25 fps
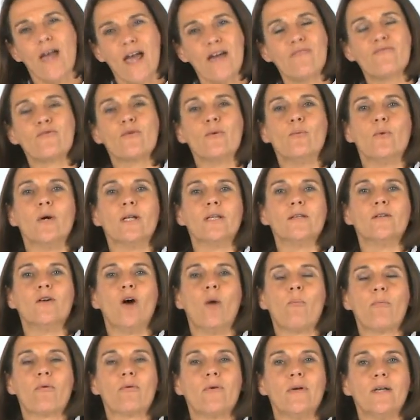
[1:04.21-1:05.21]
everyone
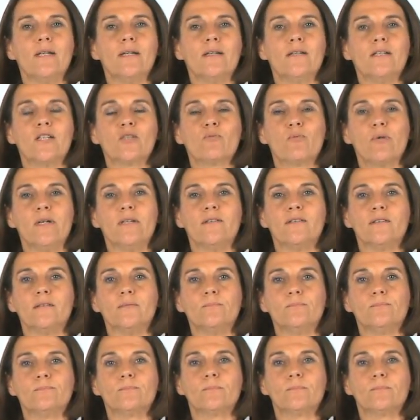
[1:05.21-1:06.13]
operating this printer.